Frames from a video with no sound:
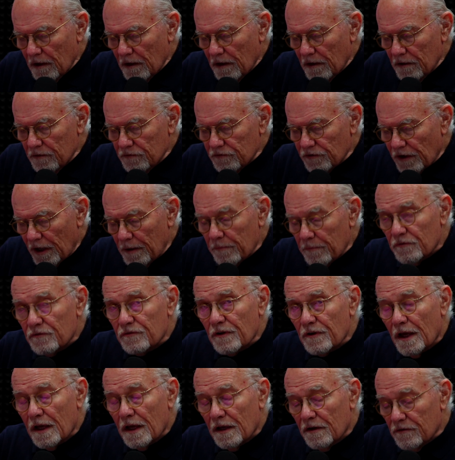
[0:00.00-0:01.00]
James
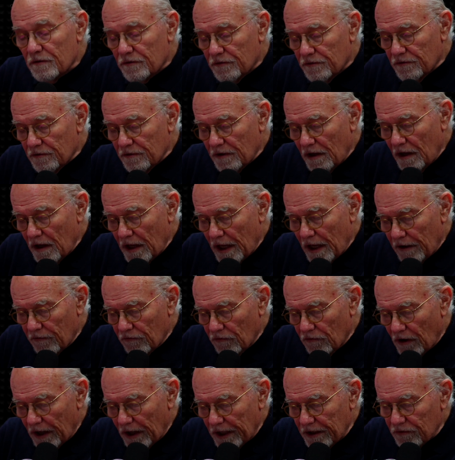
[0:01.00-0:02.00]
says and
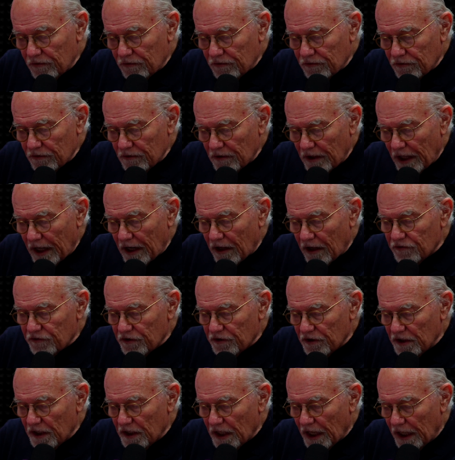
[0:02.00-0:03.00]
writes, "Let us
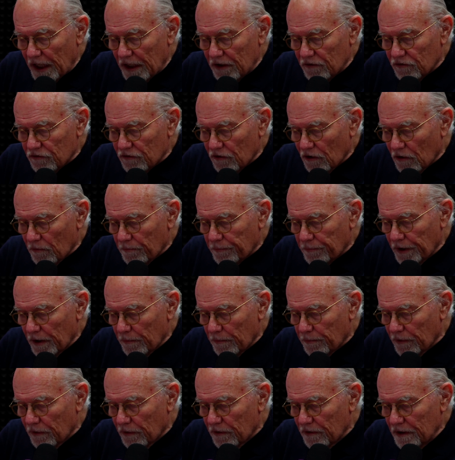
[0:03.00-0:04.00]
engage, dear
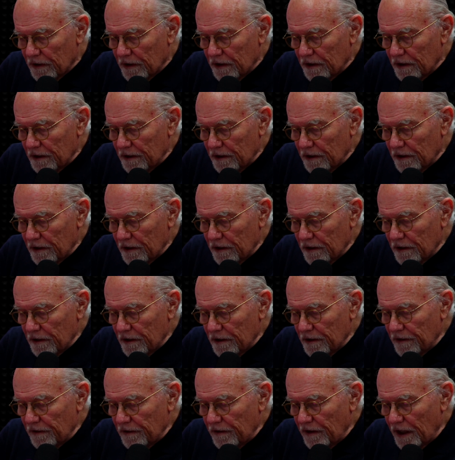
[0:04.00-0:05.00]
people,
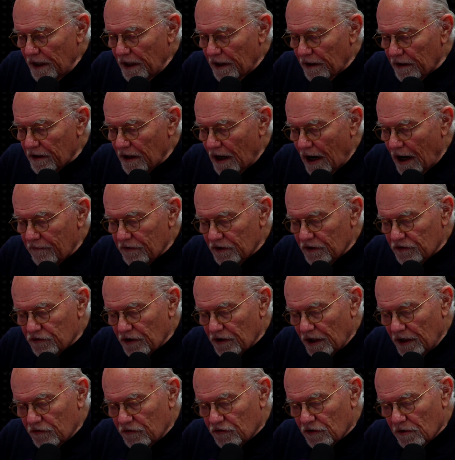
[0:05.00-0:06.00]
in a
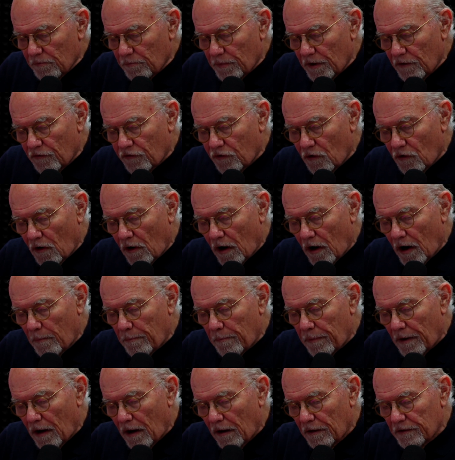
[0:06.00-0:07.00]
conversation before our
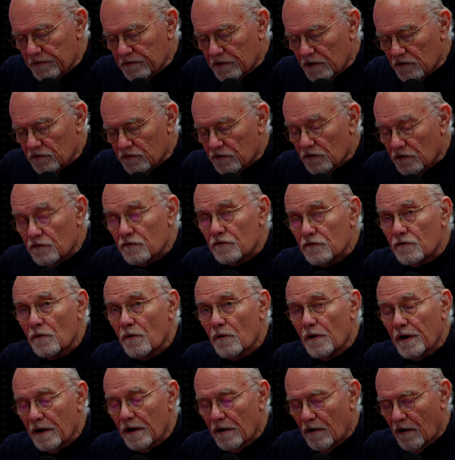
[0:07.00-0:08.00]
politics
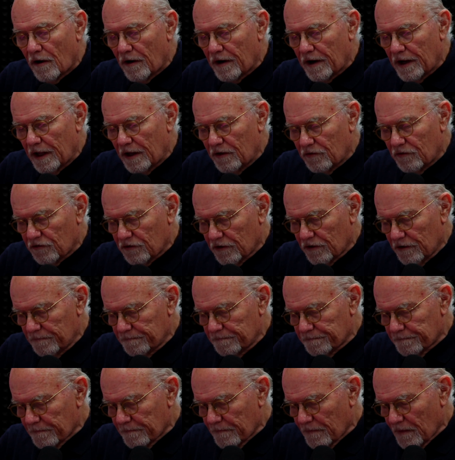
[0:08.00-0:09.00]
destroy our nation."
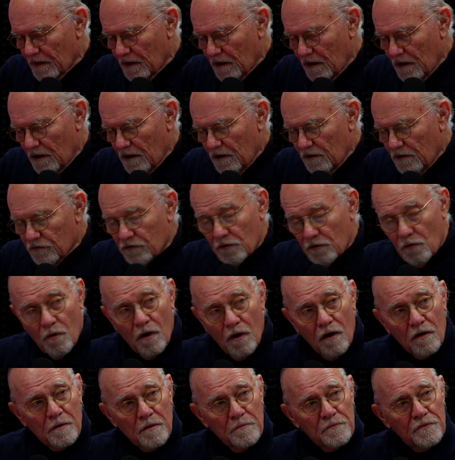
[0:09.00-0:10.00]
So
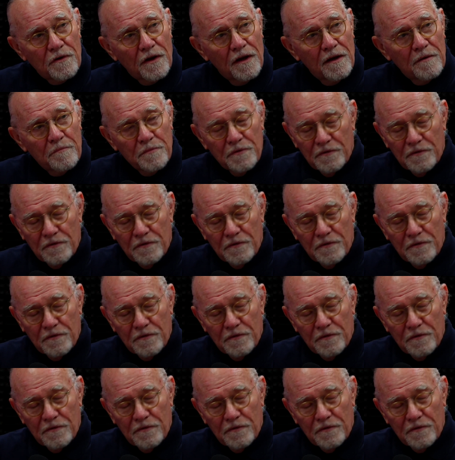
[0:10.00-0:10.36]
welcome, James.